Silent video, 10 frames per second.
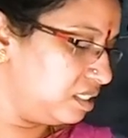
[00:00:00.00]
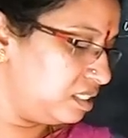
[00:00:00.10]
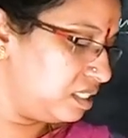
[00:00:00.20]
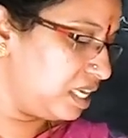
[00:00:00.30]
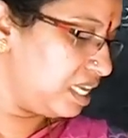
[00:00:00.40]

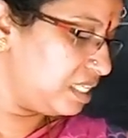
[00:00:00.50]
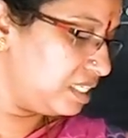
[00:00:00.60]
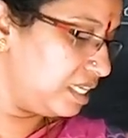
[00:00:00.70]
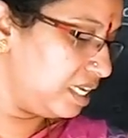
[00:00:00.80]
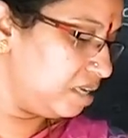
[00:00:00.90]

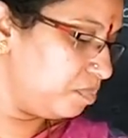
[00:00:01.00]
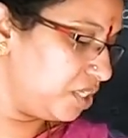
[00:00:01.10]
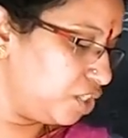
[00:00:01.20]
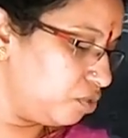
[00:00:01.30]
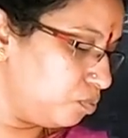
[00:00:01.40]
Sails help
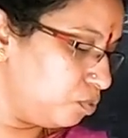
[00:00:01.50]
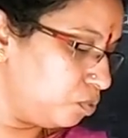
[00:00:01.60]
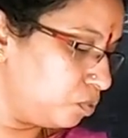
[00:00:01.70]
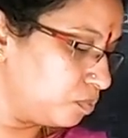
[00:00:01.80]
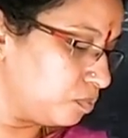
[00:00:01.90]
it
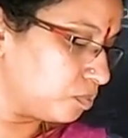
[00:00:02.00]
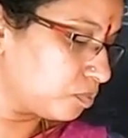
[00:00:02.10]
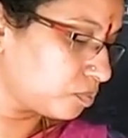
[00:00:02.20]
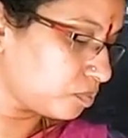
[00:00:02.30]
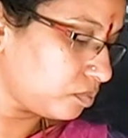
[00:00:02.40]
move.
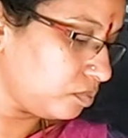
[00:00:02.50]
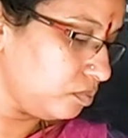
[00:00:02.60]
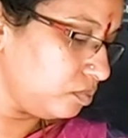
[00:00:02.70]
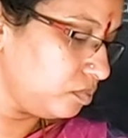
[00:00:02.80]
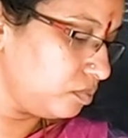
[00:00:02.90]

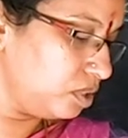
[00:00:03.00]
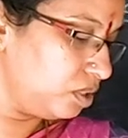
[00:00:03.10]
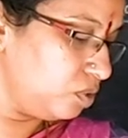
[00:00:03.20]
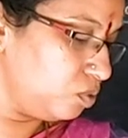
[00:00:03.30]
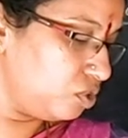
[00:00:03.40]

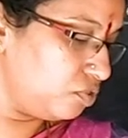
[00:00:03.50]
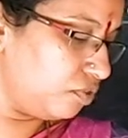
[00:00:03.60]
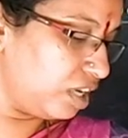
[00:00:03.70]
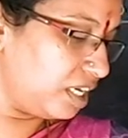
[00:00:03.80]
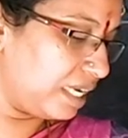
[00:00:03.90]
Used
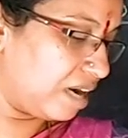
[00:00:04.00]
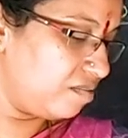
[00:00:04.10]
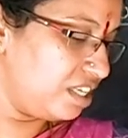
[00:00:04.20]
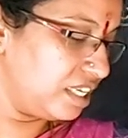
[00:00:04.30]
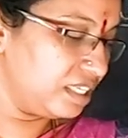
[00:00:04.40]
for
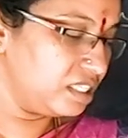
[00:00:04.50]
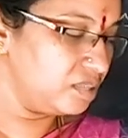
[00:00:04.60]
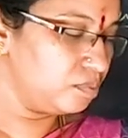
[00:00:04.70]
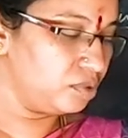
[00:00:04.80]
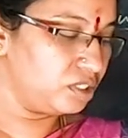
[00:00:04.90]
traveling and
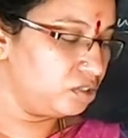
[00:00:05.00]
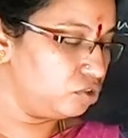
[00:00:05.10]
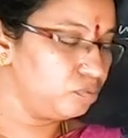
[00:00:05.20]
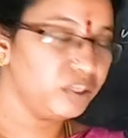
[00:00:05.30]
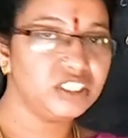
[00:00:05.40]
sports.
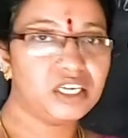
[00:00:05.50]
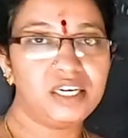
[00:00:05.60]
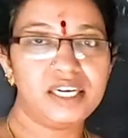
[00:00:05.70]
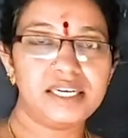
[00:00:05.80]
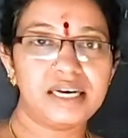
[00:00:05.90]
Chuma
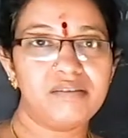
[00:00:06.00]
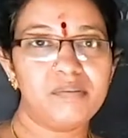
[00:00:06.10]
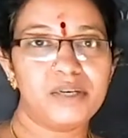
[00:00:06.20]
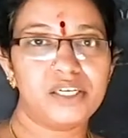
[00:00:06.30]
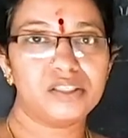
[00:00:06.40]
jolly a travel
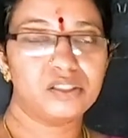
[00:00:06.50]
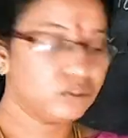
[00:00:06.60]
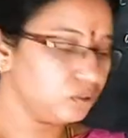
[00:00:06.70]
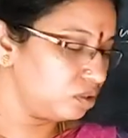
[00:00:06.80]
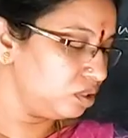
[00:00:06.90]

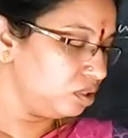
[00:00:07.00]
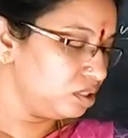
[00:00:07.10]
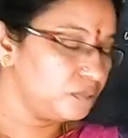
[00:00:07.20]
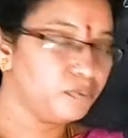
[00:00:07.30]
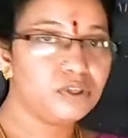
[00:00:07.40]
pandrathukku
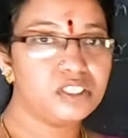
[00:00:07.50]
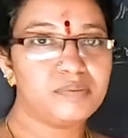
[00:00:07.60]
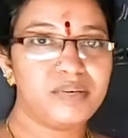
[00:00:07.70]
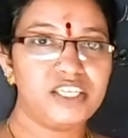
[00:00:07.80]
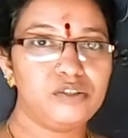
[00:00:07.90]

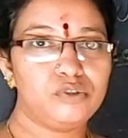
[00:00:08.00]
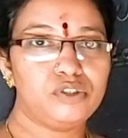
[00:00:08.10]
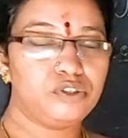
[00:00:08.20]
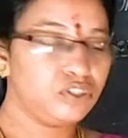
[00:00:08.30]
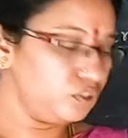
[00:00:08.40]
sportsman
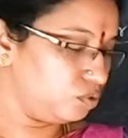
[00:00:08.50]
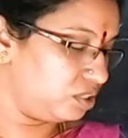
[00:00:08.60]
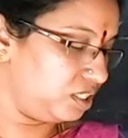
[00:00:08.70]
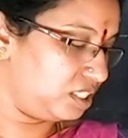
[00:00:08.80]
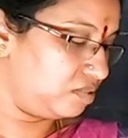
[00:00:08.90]
used to use
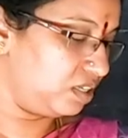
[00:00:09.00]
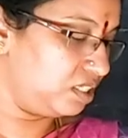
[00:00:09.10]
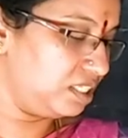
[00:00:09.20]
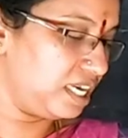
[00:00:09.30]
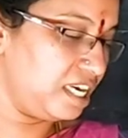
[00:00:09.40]
this
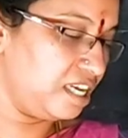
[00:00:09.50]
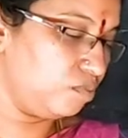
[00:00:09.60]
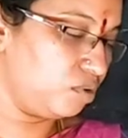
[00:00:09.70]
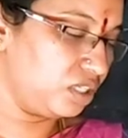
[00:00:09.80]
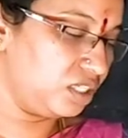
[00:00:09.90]
one, sailing
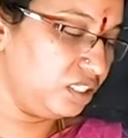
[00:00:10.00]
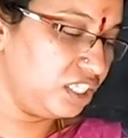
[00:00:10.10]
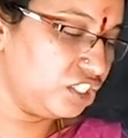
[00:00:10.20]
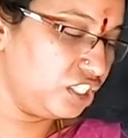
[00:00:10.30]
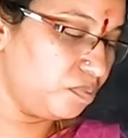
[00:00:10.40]
boat.
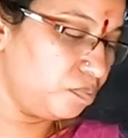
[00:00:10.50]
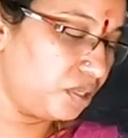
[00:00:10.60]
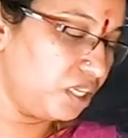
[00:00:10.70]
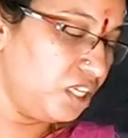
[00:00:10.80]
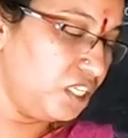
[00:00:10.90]
Then ship
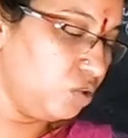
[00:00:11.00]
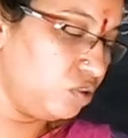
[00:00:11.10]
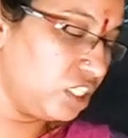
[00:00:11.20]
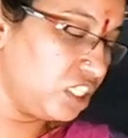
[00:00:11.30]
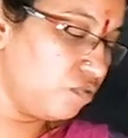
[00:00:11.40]

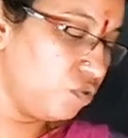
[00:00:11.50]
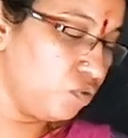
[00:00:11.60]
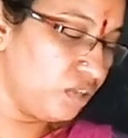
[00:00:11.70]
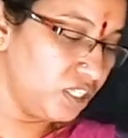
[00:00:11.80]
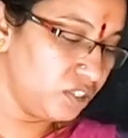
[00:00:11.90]
uses
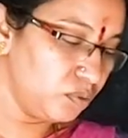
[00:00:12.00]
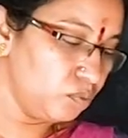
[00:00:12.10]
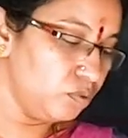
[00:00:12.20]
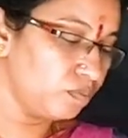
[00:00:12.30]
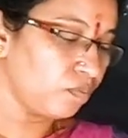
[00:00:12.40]
fuel to
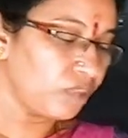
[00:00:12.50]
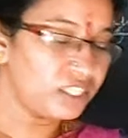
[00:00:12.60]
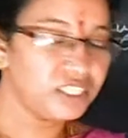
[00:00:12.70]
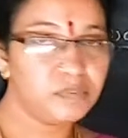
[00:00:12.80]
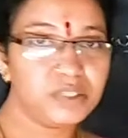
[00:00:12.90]
move.
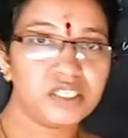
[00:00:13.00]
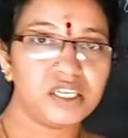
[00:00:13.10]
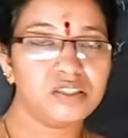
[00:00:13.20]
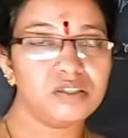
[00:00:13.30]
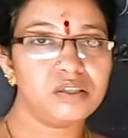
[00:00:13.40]
Ship is
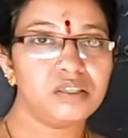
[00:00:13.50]
also